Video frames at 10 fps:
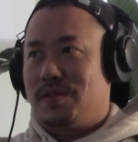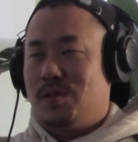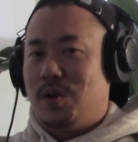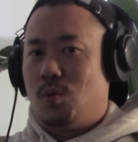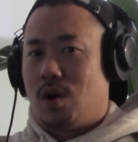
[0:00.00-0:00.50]

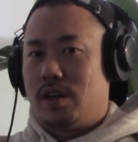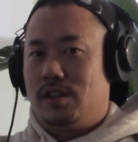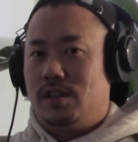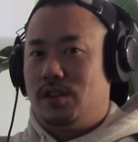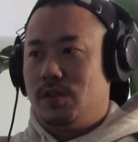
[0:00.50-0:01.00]
we wanted
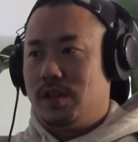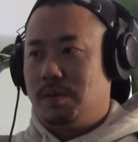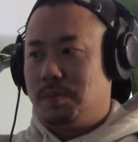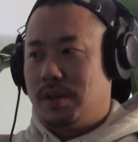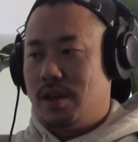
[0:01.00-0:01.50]
to do it,
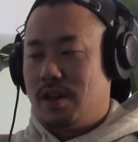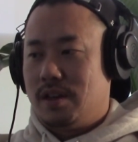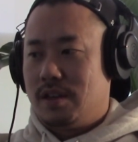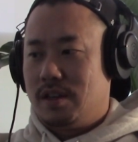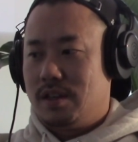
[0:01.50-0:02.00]
but
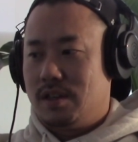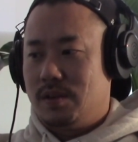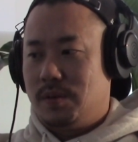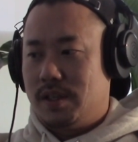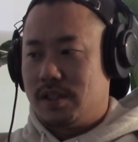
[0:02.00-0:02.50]
then
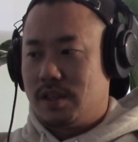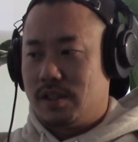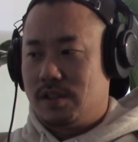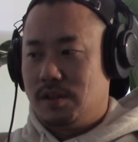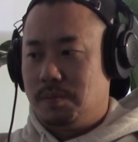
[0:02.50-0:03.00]
we just got
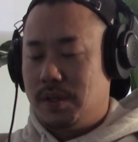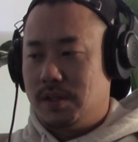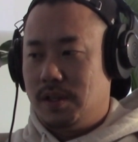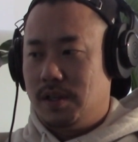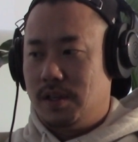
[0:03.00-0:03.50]
so
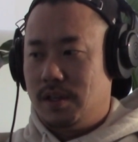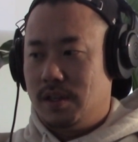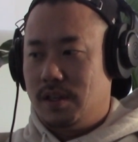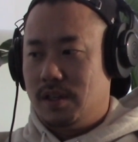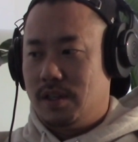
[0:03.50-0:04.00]
busy,
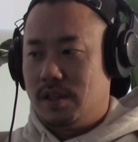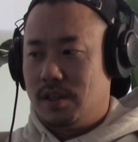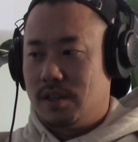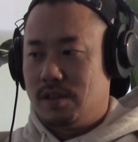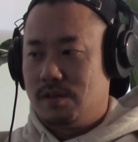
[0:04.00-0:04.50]
and
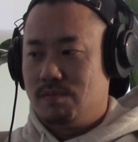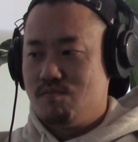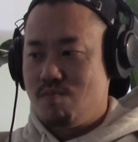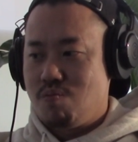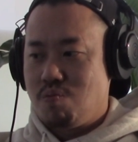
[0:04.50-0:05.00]
then
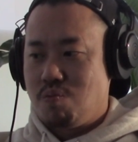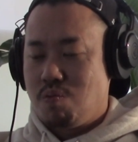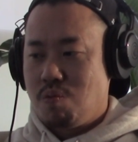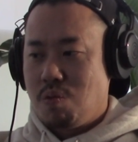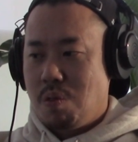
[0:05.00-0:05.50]

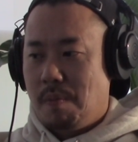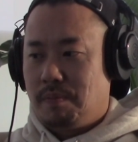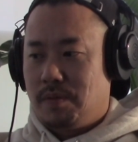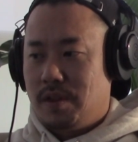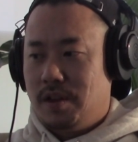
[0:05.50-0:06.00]

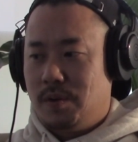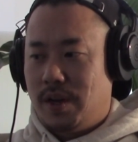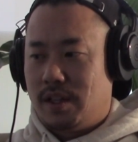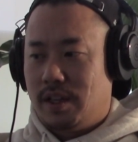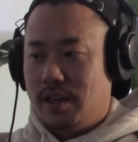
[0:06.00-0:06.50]
we
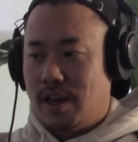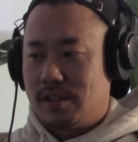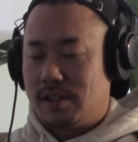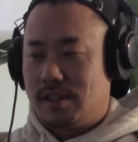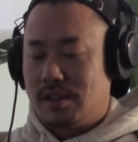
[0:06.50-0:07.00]
had like
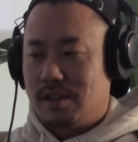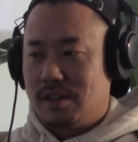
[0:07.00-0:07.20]
guests